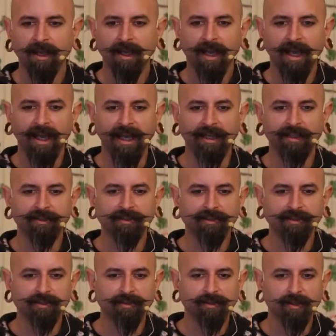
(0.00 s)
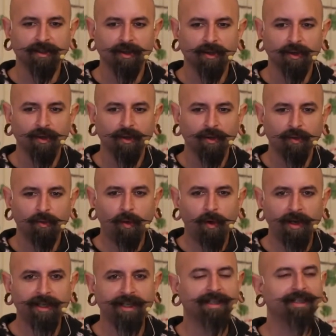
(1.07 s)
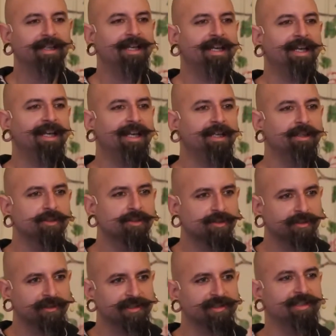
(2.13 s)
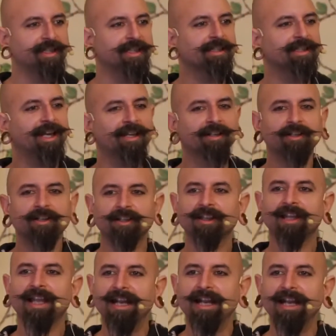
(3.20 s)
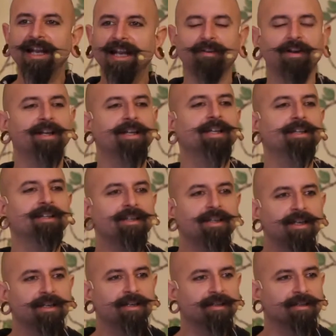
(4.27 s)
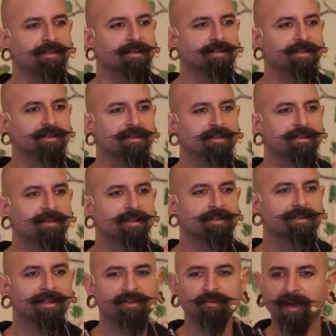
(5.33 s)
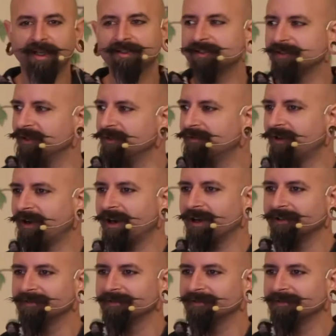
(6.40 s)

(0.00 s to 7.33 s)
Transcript: And what an interesting and clarifying year this has been so far.